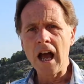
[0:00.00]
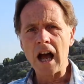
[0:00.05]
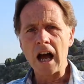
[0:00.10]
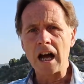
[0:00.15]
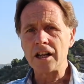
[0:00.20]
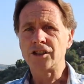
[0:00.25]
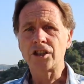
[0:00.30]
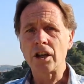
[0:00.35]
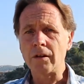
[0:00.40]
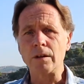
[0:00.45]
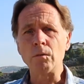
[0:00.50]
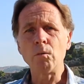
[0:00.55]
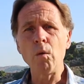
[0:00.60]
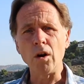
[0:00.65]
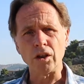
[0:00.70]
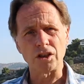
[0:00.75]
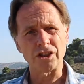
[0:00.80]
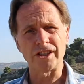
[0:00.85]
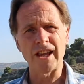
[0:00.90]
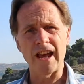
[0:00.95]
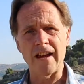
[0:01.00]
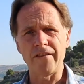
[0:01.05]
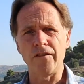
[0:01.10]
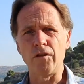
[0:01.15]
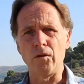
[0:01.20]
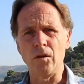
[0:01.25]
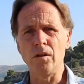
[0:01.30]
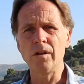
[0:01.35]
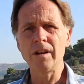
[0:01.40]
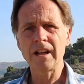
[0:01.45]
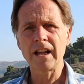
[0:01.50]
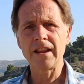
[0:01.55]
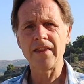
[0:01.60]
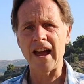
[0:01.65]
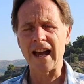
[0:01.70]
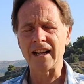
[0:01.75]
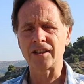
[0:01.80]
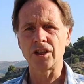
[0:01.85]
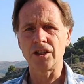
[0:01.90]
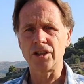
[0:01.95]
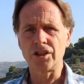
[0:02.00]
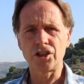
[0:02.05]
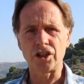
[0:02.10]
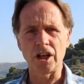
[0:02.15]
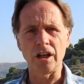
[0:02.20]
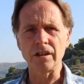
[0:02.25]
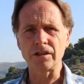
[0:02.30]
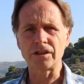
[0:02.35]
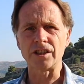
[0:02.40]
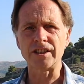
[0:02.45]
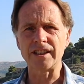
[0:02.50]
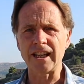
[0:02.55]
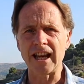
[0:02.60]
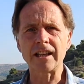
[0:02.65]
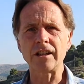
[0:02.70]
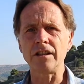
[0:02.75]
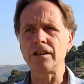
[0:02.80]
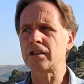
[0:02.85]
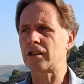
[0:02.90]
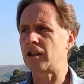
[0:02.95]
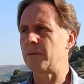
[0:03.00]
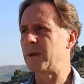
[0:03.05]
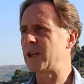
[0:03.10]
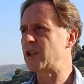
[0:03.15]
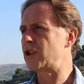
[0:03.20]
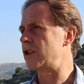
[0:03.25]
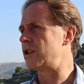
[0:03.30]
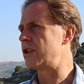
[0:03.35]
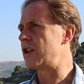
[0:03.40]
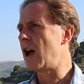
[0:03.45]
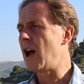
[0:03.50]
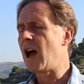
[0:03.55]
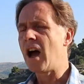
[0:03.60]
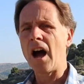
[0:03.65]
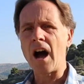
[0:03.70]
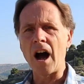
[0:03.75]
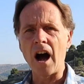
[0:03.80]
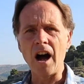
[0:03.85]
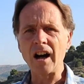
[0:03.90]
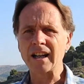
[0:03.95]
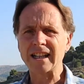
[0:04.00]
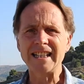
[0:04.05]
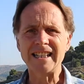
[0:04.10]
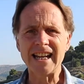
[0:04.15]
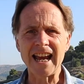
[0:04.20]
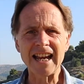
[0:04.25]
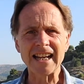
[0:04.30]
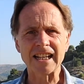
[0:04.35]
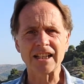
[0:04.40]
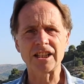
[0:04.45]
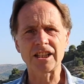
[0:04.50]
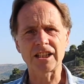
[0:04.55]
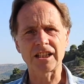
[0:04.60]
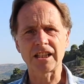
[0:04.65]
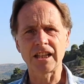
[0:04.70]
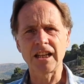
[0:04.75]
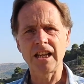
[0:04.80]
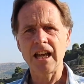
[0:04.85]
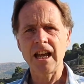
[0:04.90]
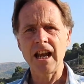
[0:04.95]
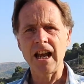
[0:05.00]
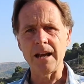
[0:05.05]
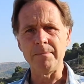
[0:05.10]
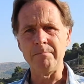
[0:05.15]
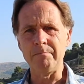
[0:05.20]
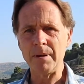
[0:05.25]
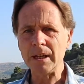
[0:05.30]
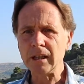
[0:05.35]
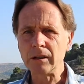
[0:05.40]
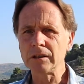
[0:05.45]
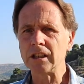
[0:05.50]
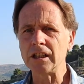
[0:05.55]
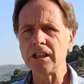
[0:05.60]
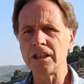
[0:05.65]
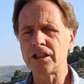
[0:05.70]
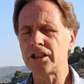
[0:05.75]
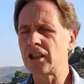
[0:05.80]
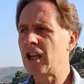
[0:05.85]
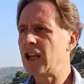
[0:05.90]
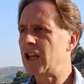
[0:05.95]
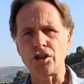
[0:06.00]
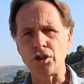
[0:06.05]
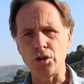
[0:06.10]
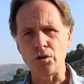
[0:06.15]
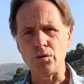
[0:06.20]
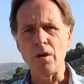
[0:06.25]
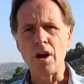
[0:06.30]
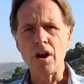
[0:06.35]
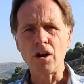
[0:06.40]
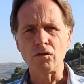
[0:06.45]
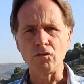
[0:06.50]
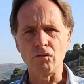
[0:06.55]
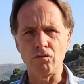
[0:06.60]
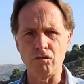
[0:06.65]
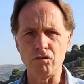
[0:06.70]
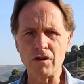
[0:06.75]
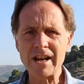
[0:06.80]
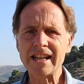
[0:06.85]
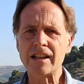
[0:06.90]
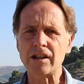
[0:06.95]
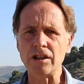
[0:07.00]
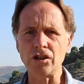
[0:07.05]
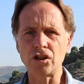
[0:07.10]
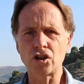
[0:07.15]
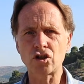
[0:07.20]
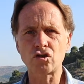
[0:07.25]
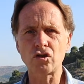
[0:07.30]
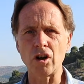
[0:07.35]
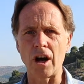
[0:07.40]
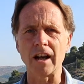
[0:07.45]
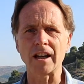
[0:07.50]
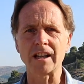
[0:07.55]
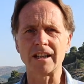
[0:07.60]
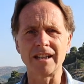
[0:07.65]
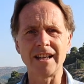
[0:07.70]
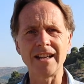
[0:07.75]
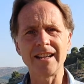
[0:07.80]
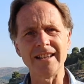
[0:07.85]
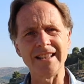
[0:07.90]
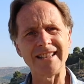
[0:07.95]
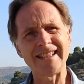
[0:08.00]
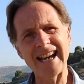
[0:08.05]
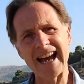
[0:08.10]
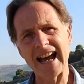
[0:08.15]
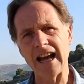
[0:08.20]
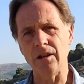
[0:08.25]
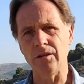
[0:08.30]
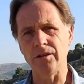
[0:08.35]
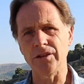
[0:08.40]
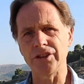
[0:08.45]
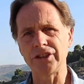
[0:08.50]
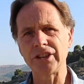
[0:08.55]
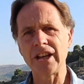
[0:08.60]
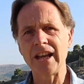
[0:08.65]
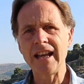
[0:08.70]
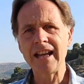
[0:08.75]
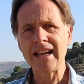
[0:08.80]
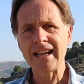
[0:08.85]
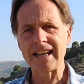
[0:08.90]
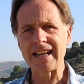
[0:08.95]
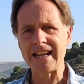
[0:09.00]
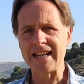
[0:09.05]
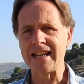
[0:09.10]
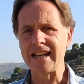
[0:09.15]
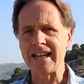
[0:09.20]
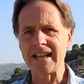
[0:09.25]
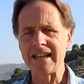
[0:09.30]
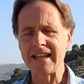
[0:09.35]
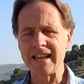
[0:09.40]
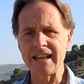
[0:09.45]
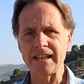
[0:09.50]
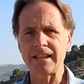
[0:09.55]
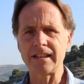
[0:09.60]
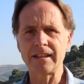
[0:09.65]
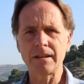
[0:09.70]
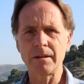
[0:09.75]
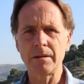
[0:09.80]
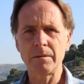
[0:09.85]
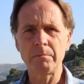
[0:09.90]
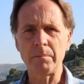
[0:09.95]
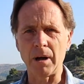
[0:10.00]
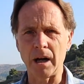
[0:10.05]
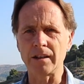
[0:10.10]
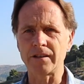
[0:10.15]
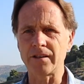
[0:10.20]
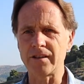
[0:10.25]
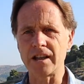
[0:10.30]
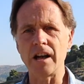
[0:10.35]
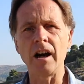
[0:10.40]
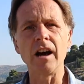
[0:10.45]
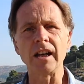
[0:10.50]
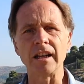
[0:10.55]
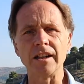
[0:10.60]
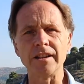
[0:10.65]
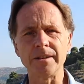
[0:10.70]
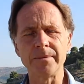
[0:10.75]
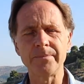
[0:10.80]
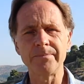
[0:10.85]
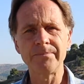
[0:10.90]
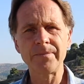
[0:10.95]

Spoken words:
And so it was, therefore, that Charles II commissioned architects and builders to reconstruct the towns in this part of the island.